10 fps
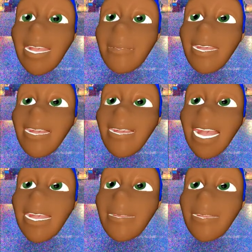Place
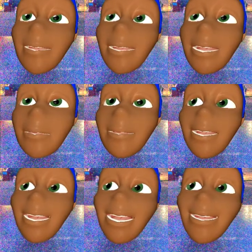that one,
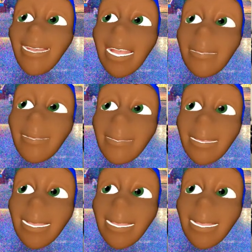place that one.